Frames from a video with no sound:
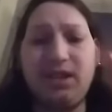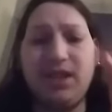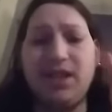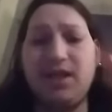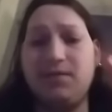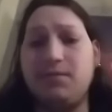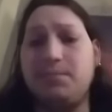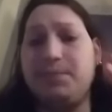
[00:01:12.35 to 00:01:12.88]

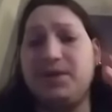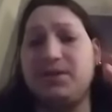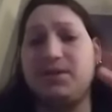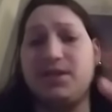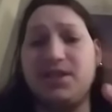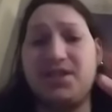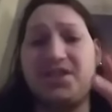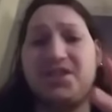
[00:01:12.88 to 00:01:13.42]
and it will be
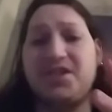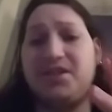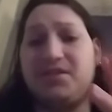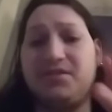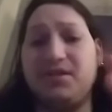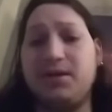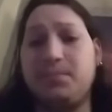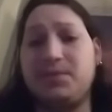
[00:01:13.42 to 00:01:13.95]
on his
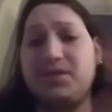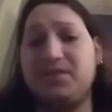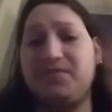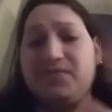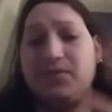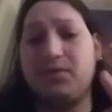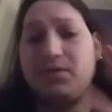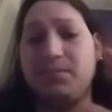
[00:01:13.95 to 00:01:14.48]
channel.
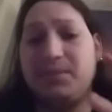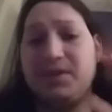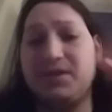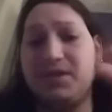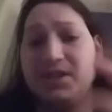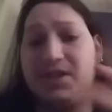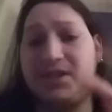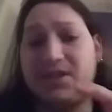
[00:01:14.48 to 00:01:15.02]
Episode four will be
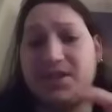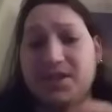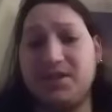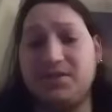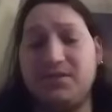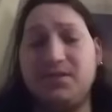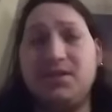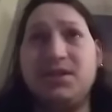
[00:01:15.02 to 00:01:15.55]
on his
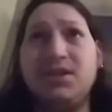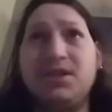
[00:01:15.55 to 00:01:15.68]
channel.